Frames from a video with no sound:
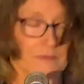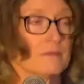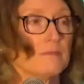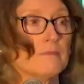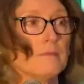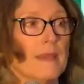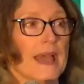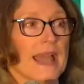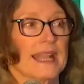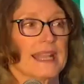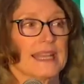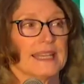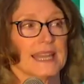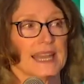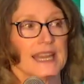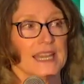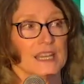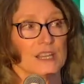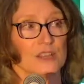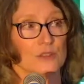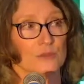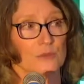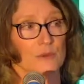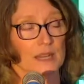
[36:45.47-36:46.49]
Back in
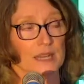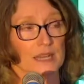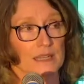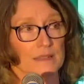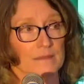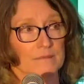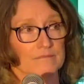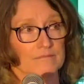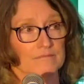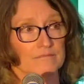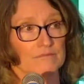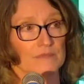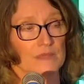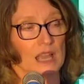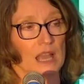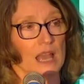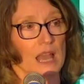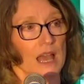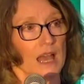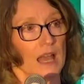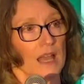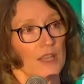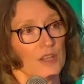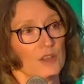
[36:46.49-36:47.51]
83,
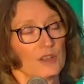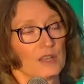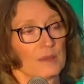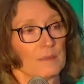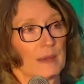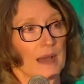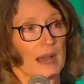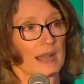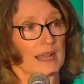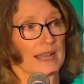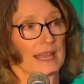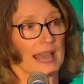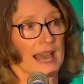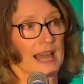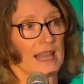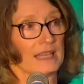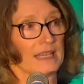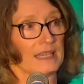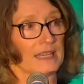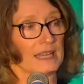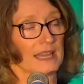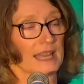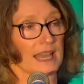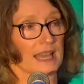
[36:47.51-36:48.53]
you could buy a gallon
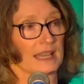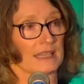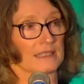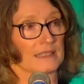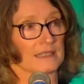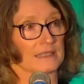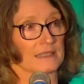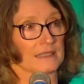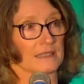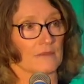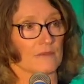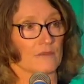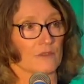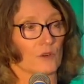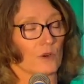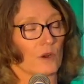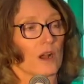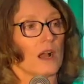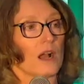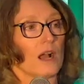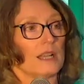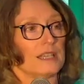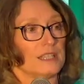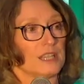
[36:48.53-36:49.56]
of gas for
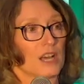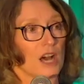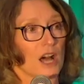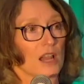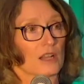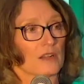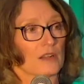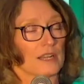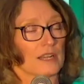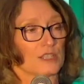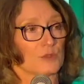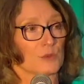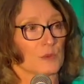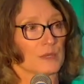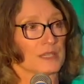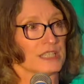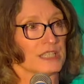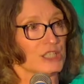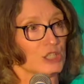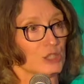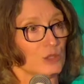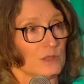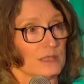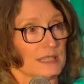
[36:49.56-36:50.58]

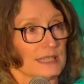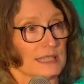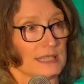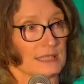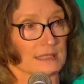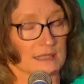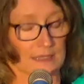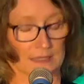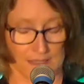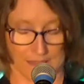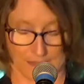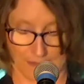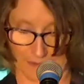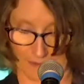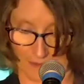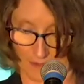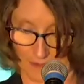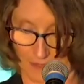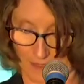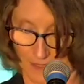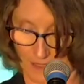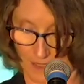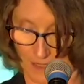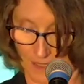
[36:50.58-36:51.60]
$1.22.
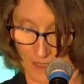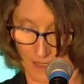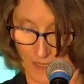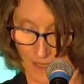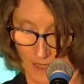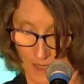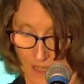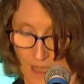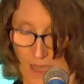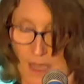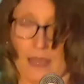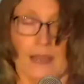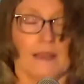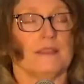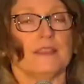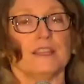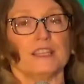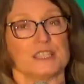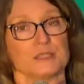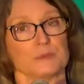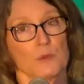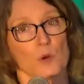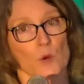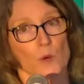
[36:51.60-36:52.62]

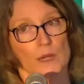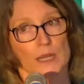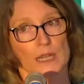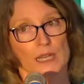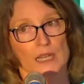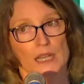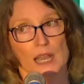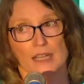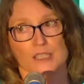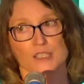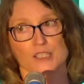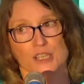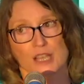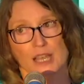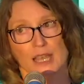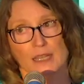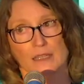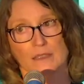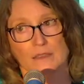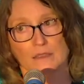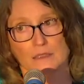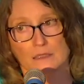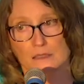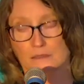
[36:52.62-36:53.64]
This morning, I
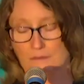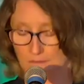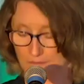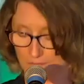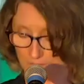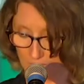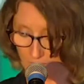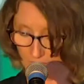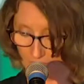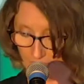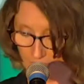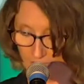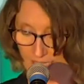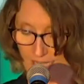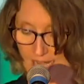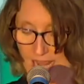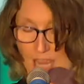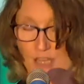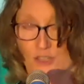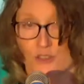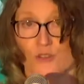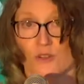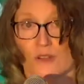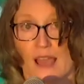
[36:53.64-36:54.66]
checked, the
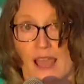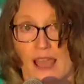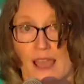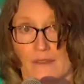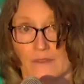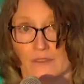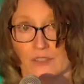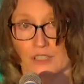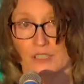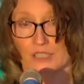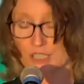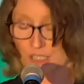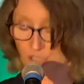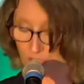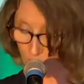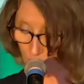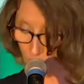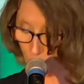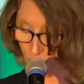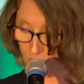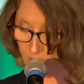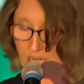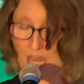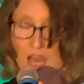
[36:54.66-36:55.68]
national average is
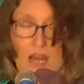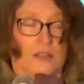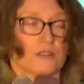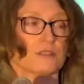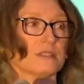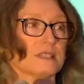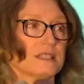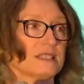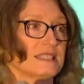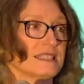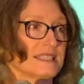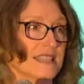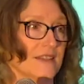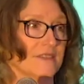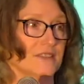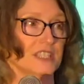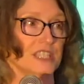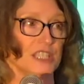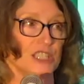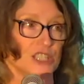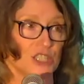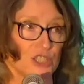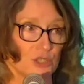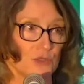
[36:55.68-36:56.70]

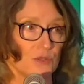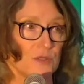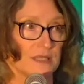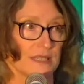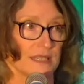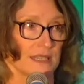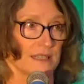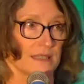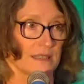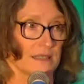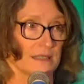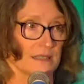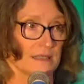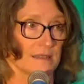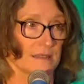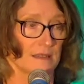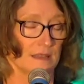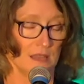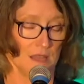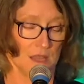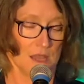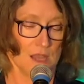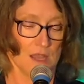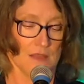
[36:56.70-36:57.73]
$3.72.
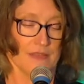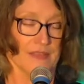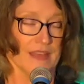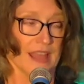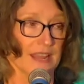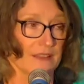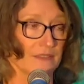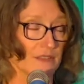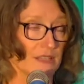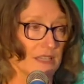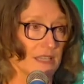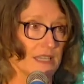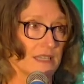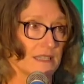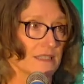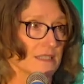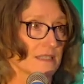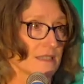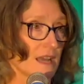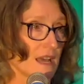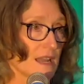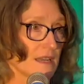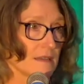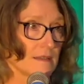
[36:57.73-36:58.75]
Thankfully, it's
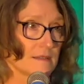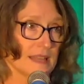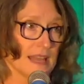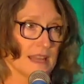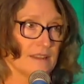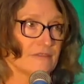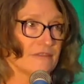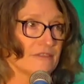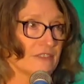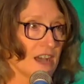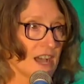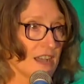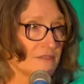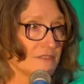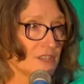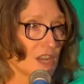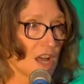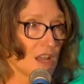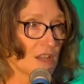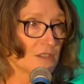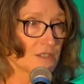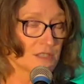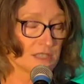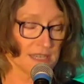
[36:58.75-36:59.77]
not that
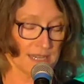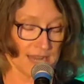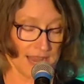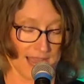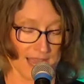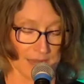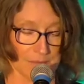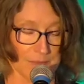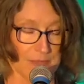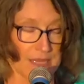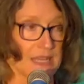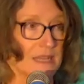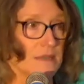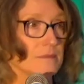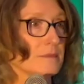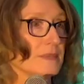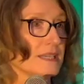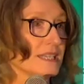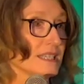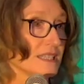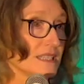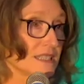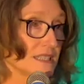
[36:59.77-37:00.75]
$5 it had been, but it's